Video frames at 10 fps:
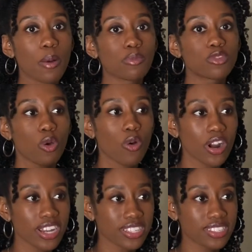
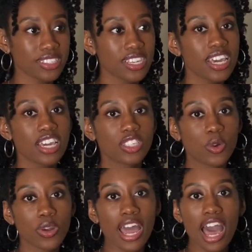Taurus is
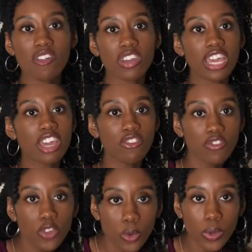going to have an
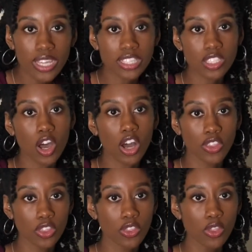influence
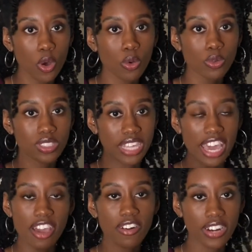on those
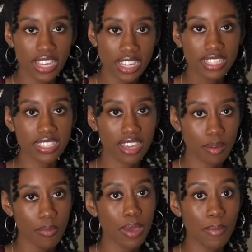areas
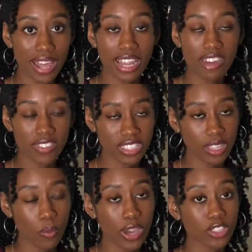in my life in some way.